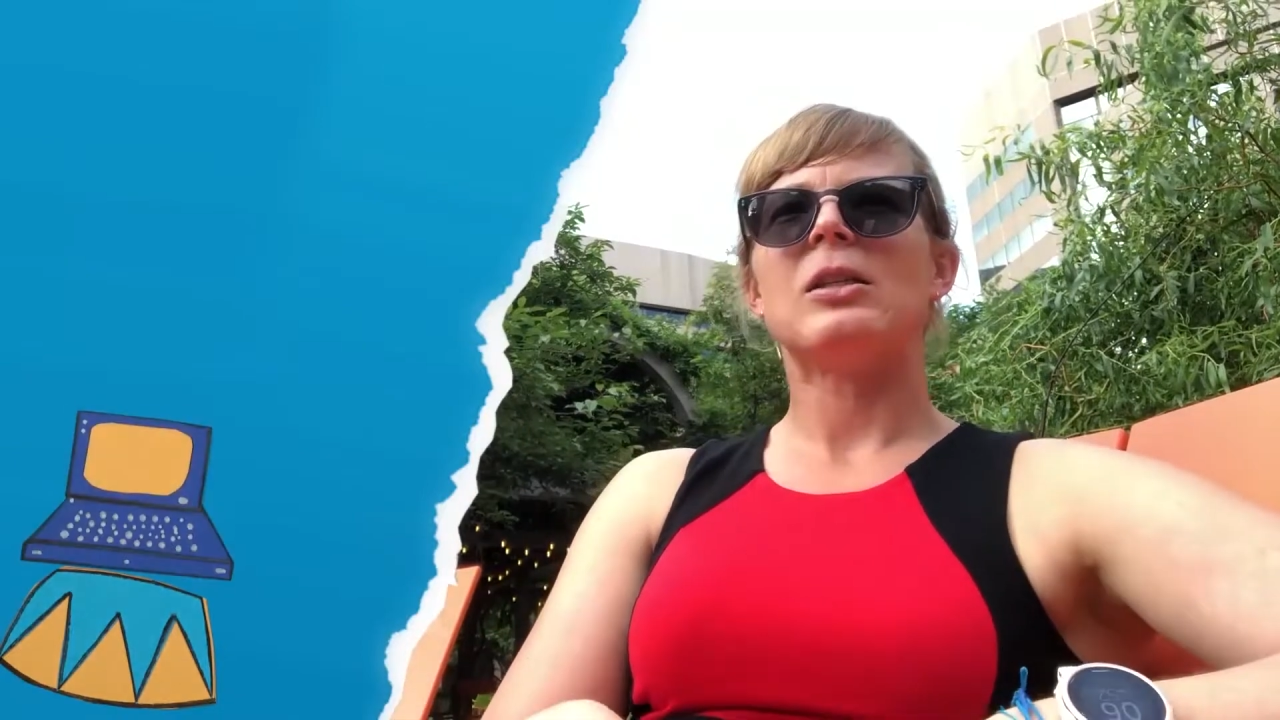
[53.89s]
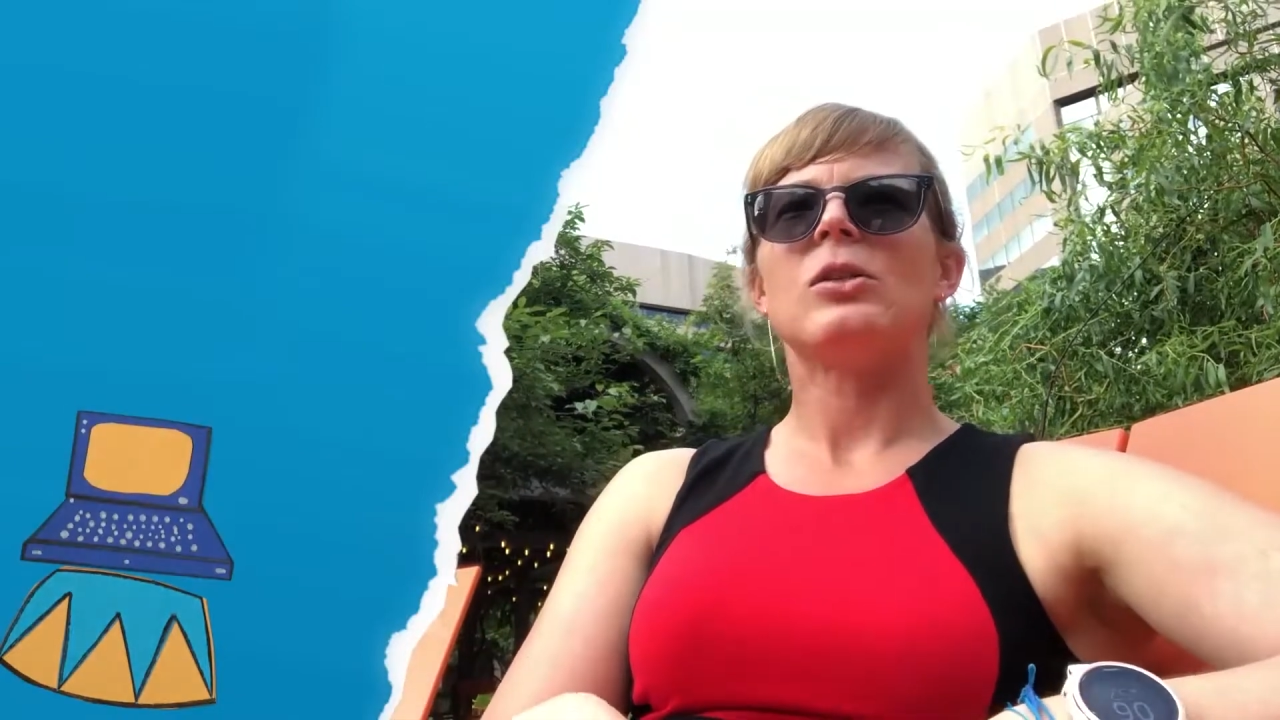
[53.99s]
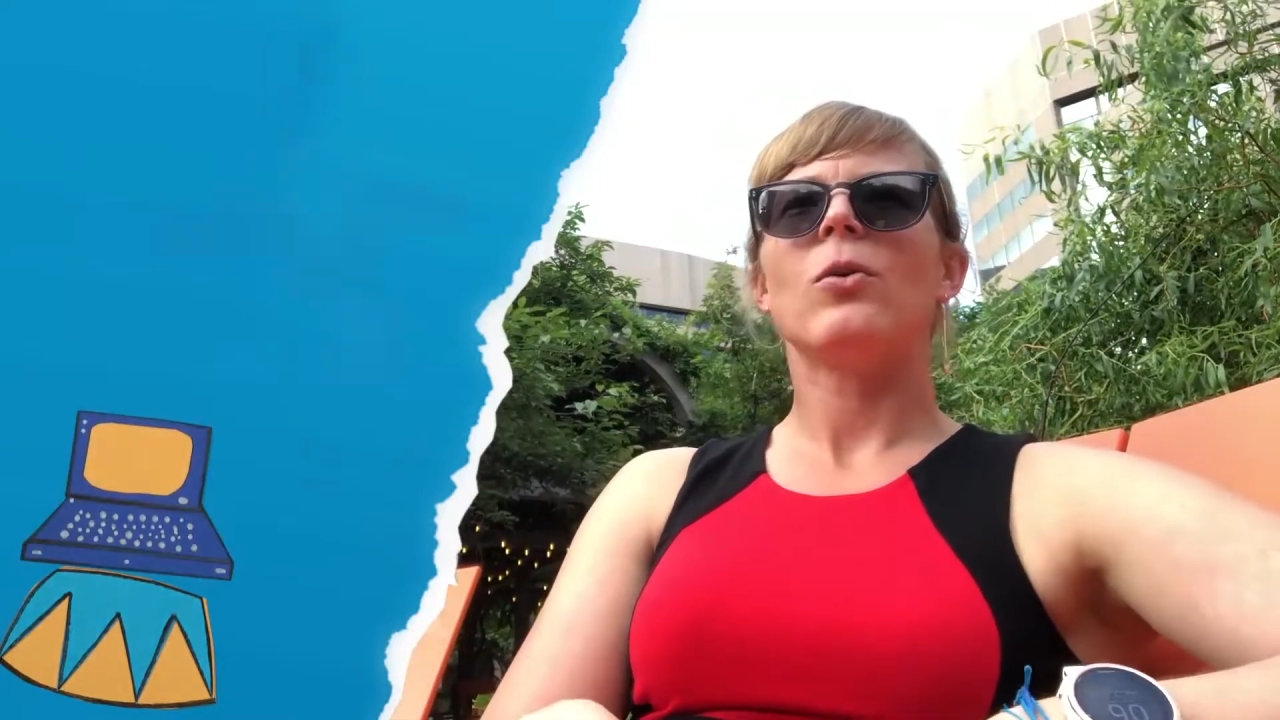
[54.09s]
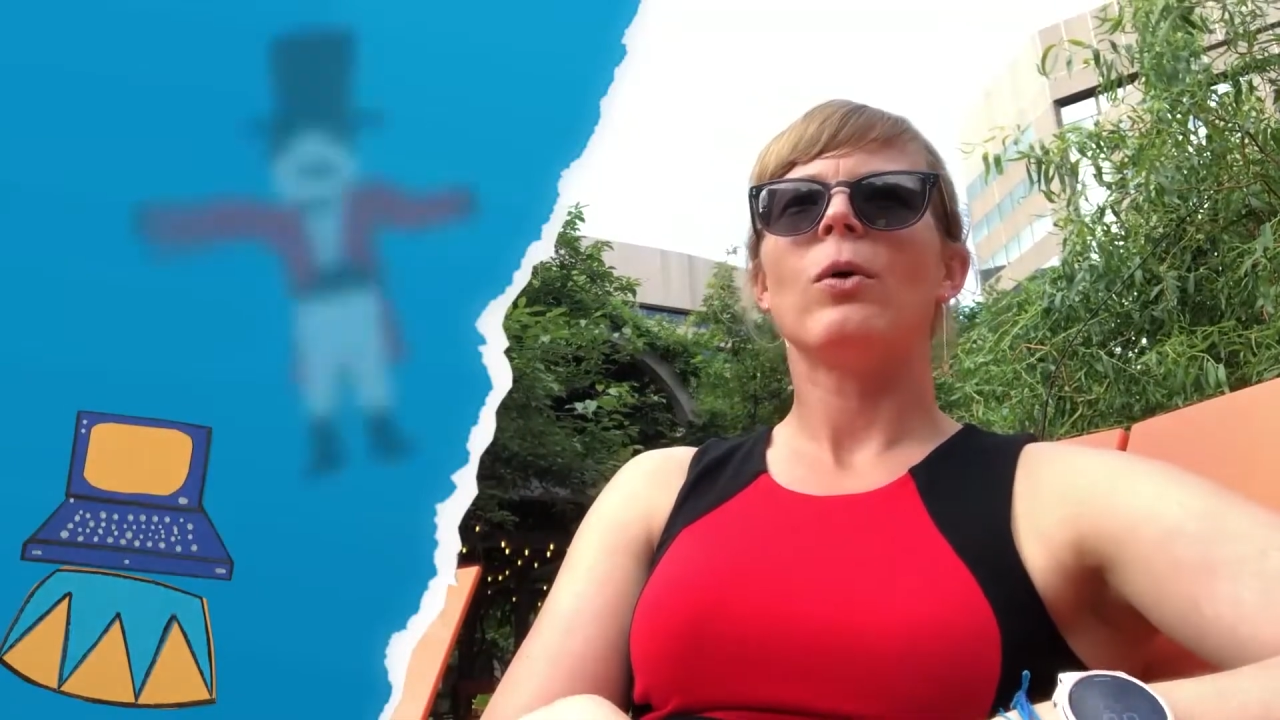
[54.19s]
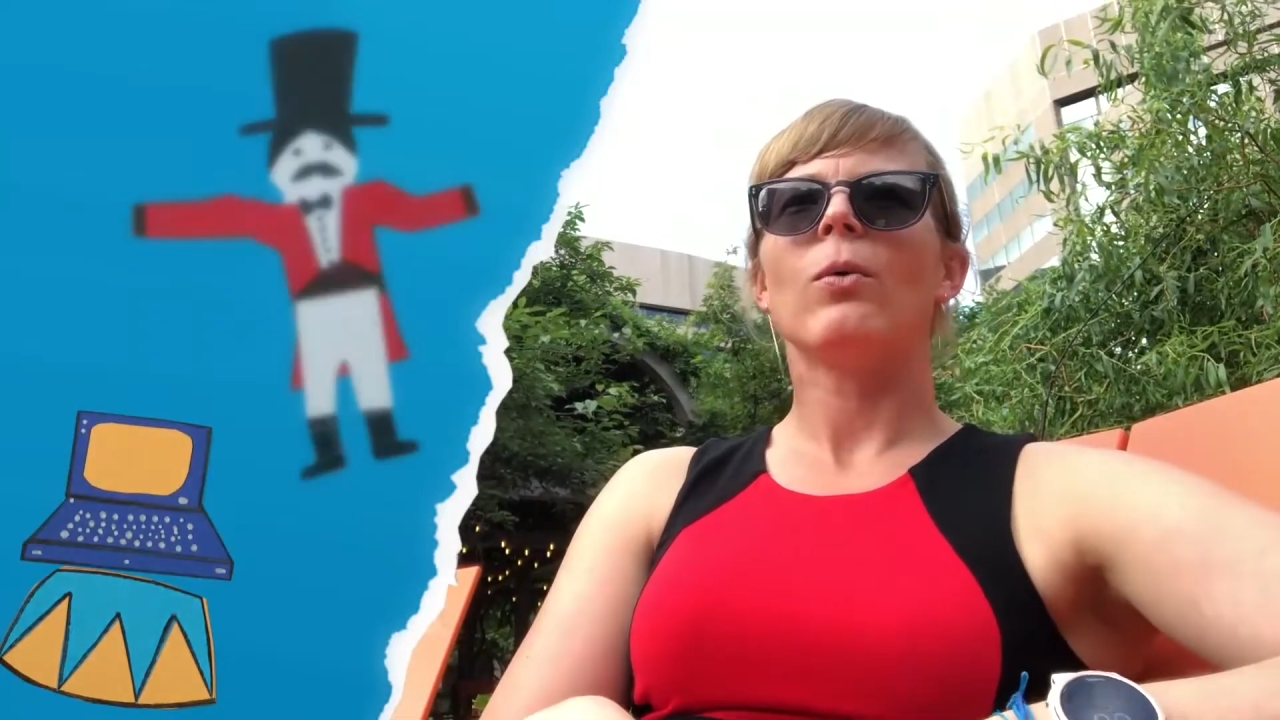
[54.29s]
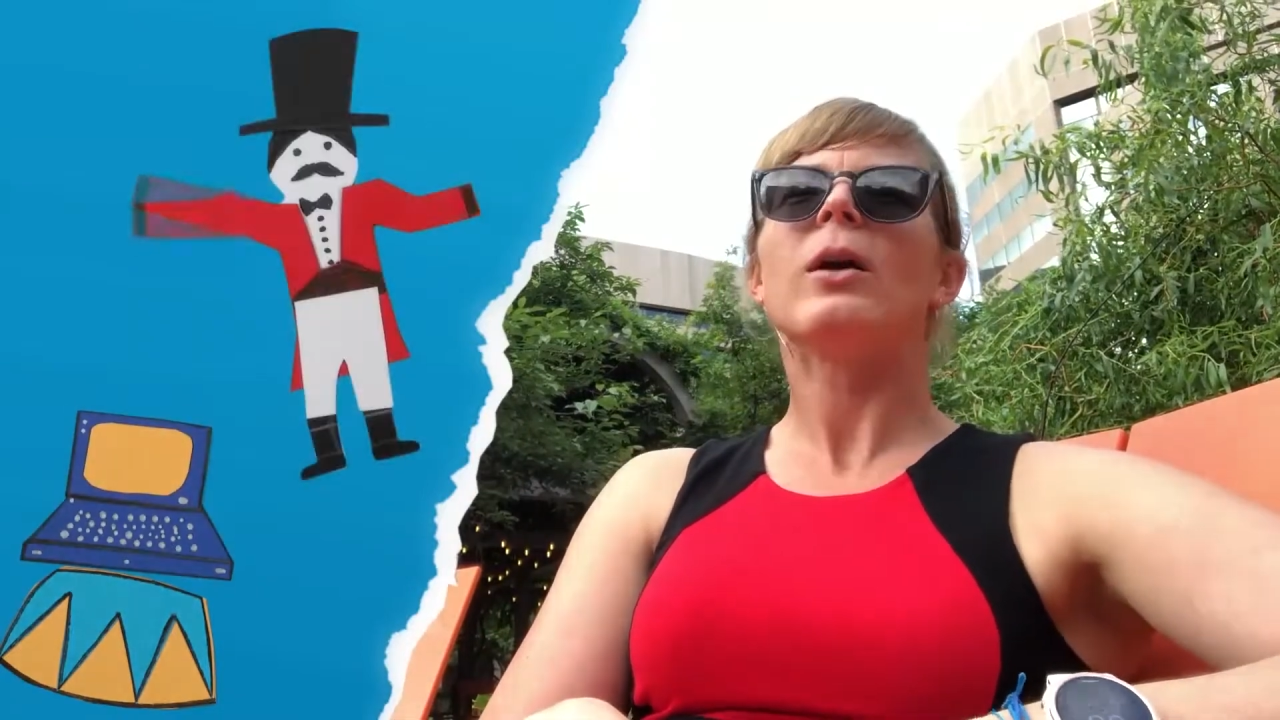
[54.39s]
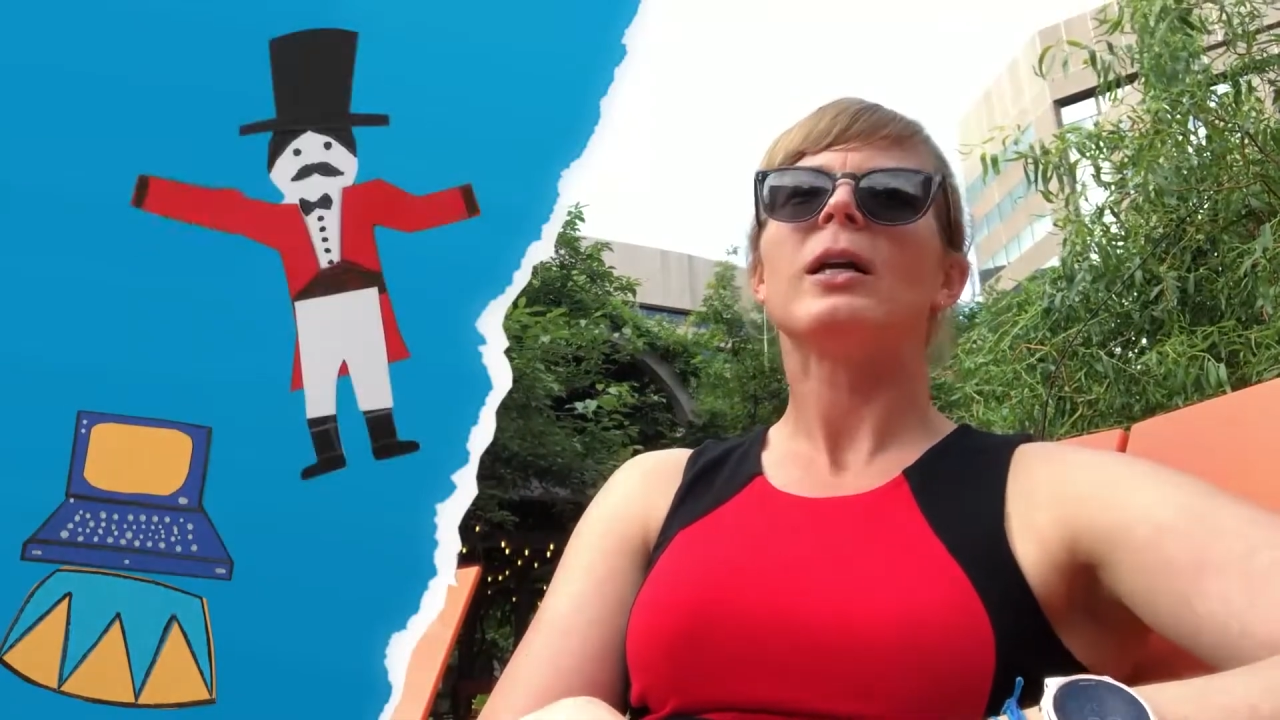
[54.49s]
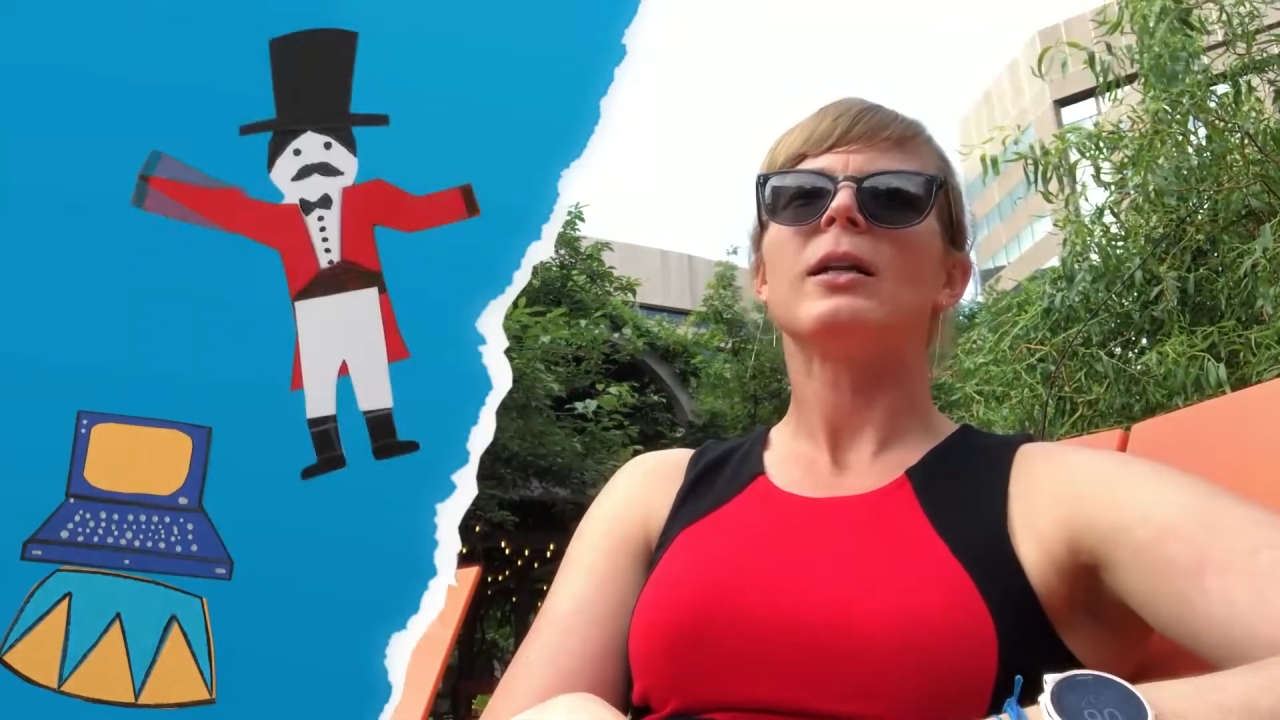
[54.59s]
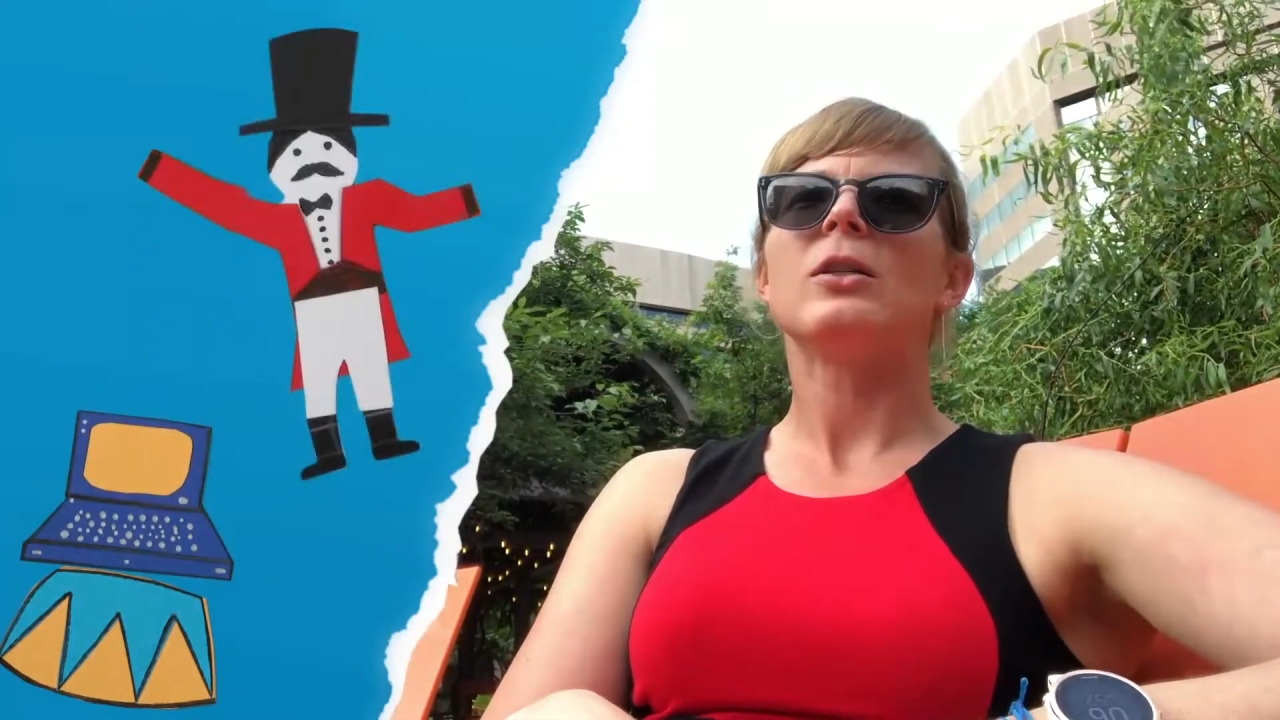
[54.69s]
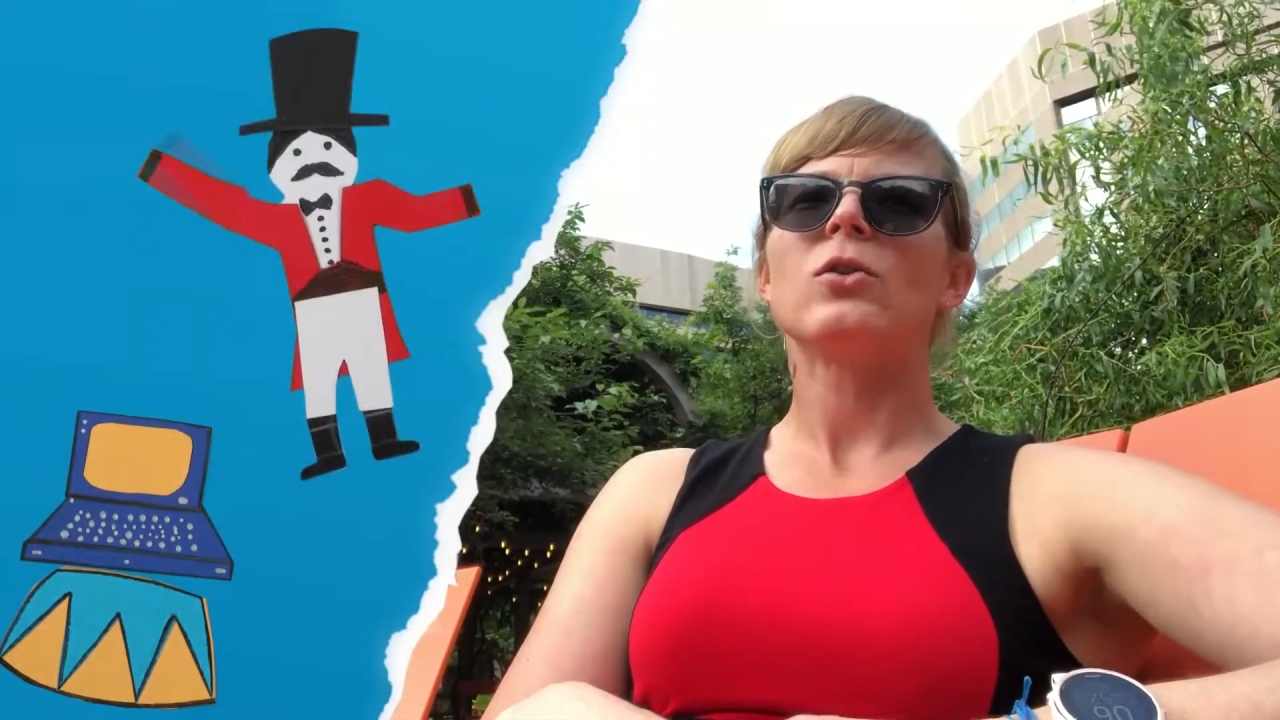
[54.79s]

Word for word: And so we're working